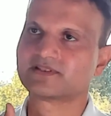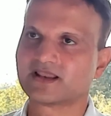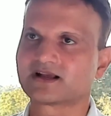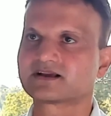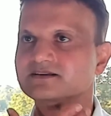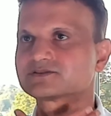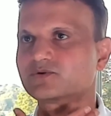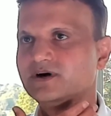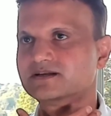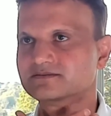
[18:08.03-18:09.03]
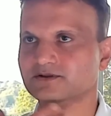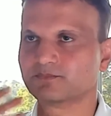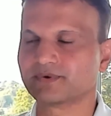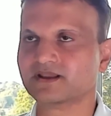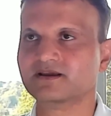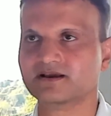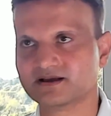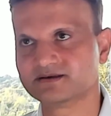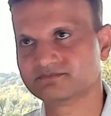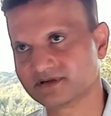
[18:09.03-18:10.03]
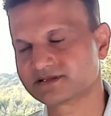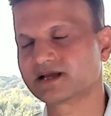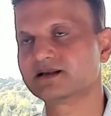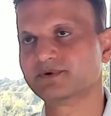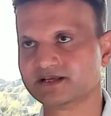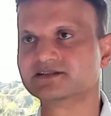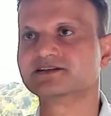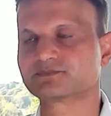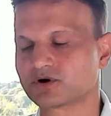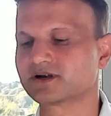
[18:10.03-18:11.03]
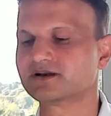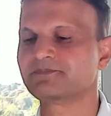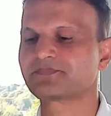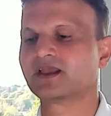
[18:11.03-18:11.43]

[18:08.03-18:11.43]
neck. It's quite lumpy. It can be easily spotted.